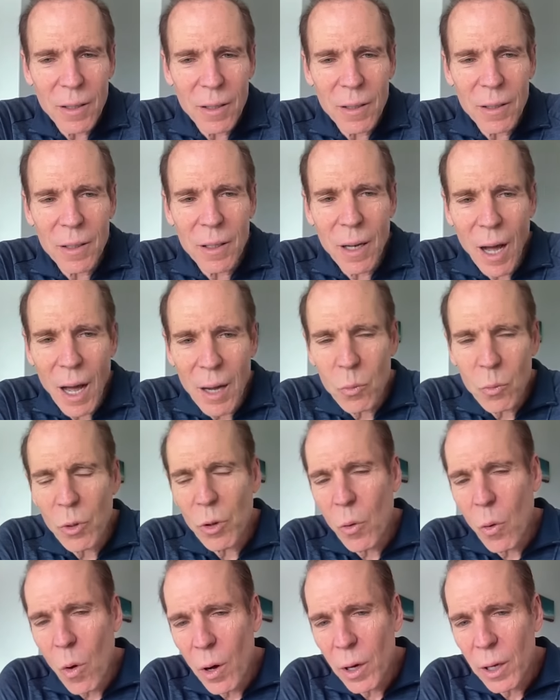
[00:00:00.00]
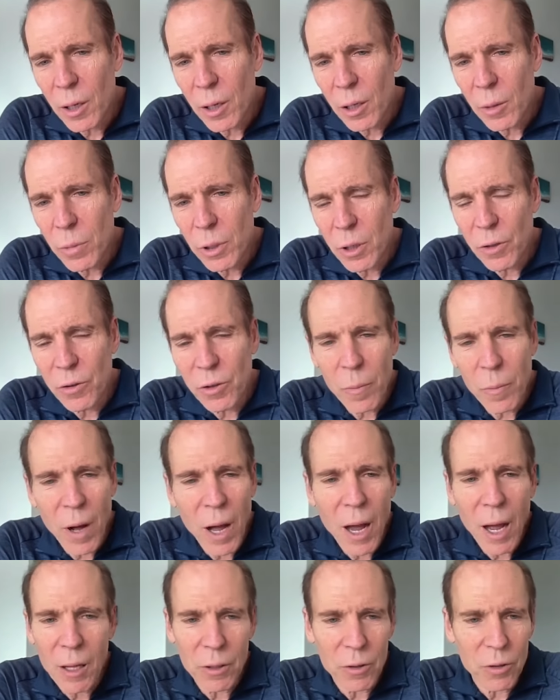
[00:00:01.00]
not with oil because the
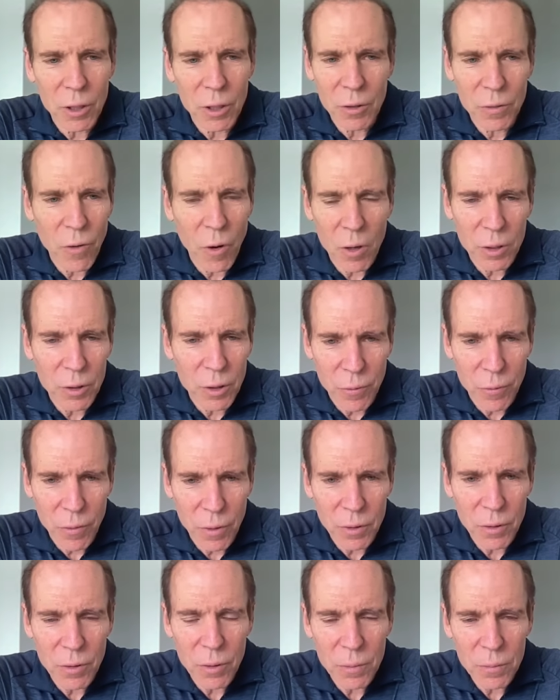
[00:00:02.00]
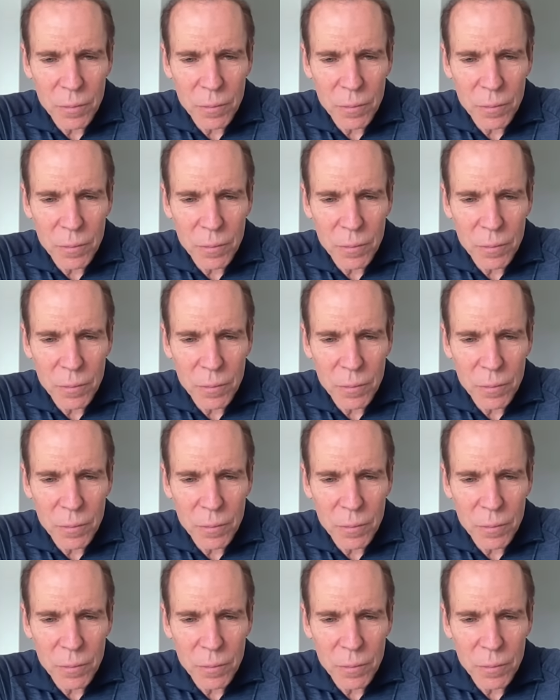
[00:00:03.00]
biology is very different.